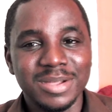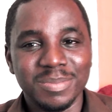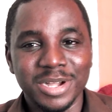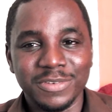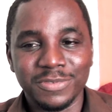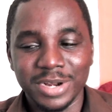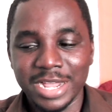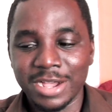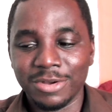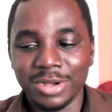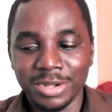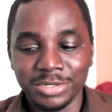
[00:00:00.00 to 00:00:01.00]
But for
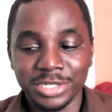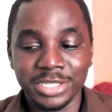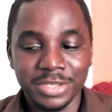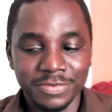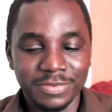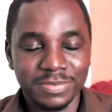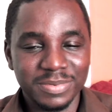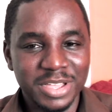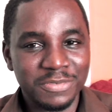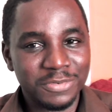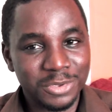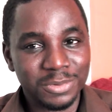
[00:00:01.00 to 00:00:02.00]
now, I'll just give
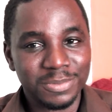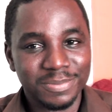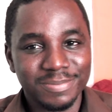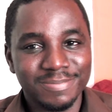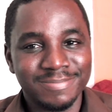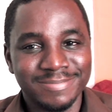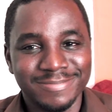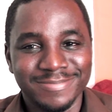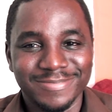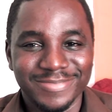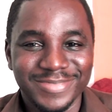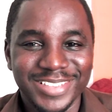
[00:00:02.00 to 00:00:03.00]
a few.
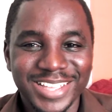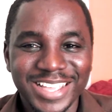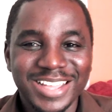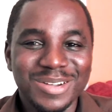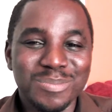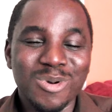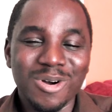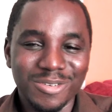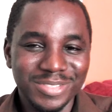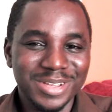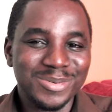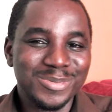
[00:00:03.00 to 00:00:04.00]
More
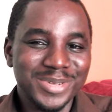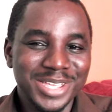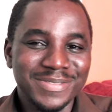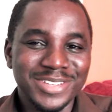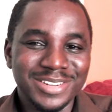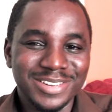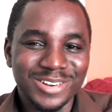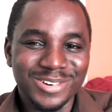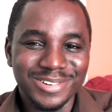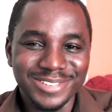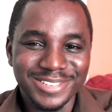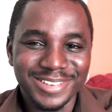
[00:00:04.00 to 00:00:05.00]
of them will be given in the
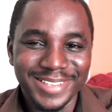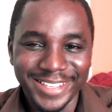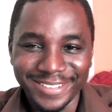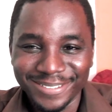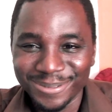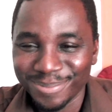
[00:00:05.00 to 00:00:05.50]
course, okay?